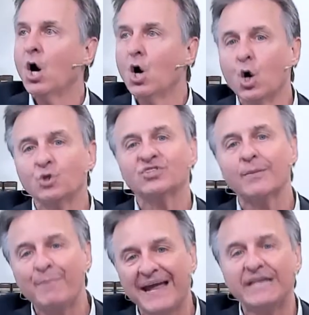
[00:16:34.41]
who's the
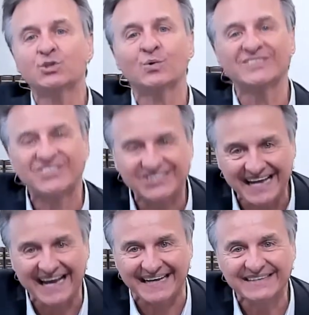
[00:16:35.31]
patron
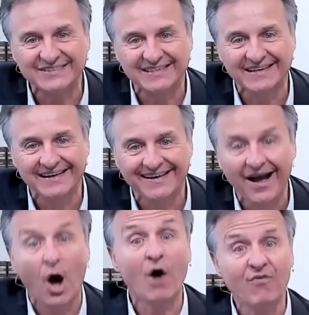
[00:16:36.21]
saint
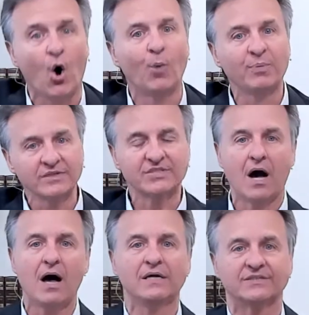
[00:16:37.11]
of hopeless
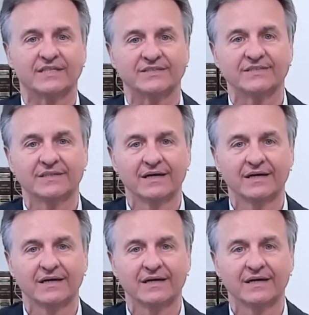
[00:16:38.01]
causes?